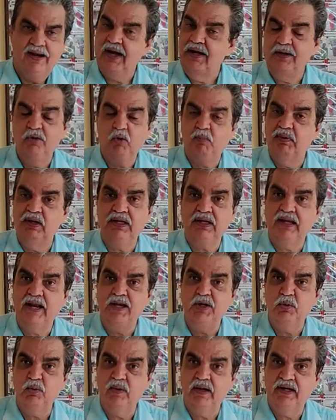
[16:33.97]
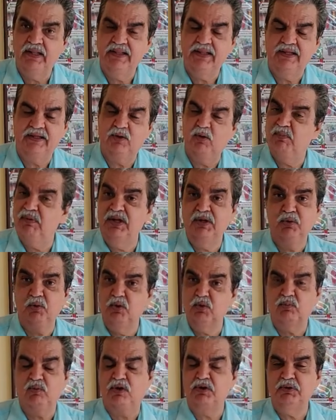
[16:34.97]
And nobody can do anything. Nobody
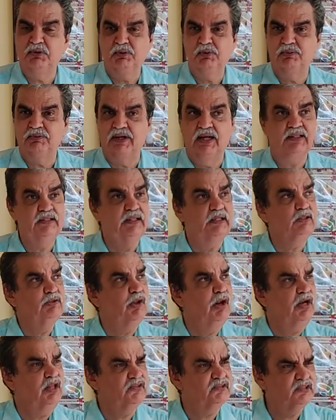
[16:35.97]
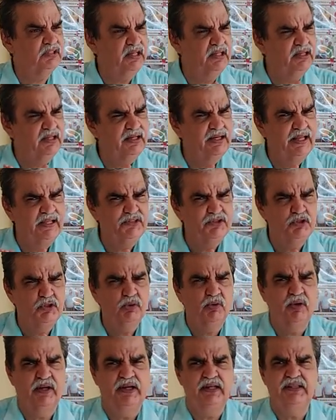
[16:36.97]
knows what to do. And there is not a single
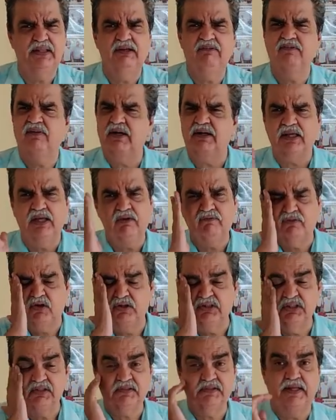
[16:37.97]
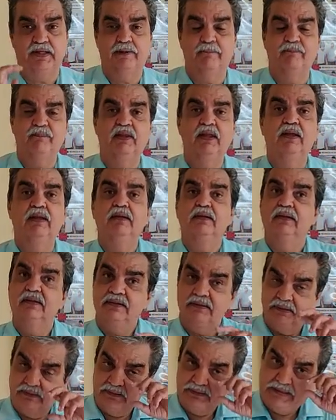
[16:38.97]
NGO, anything working on this thing.
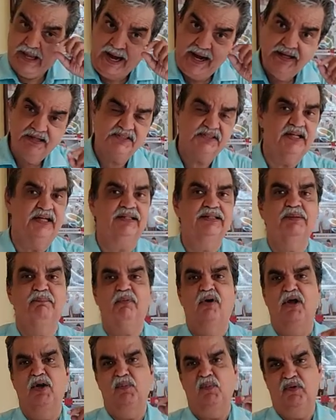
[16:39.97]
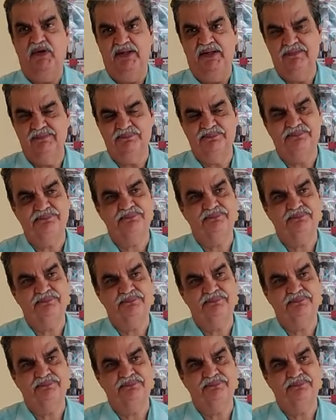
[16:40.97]
That set the ball moving.